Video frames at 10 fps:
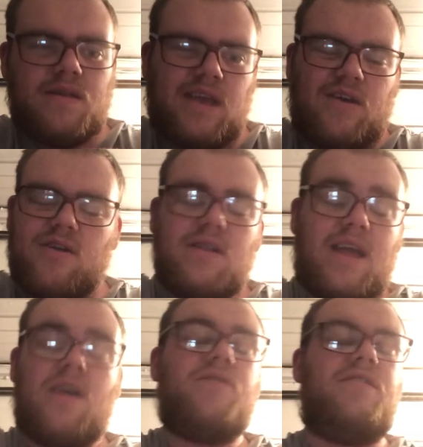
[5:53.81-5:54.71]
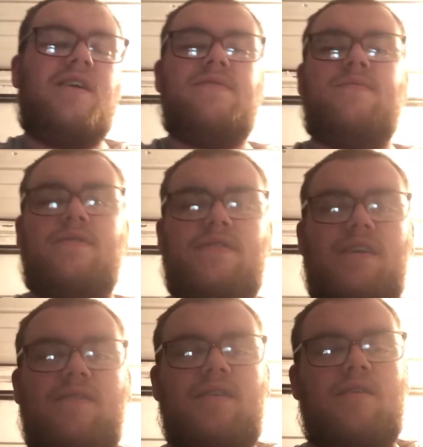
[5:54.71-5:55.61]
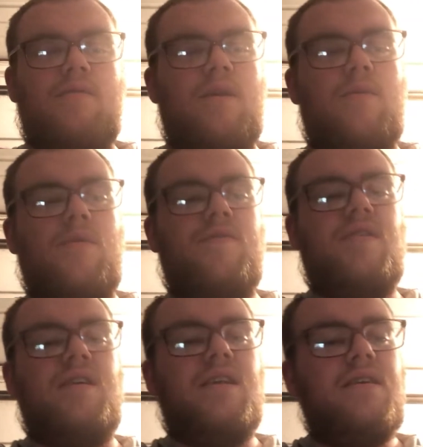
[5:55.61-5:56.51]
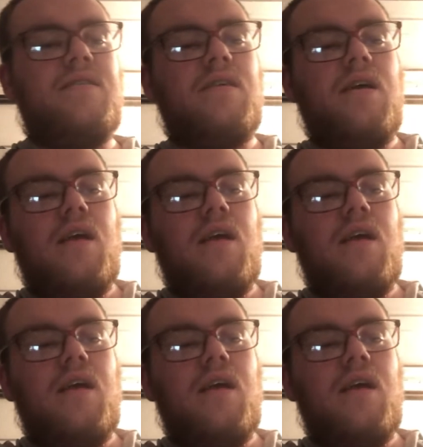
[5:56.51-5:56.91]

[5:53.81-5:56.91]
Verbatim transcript: They got an announcement on TV that they were moving at least.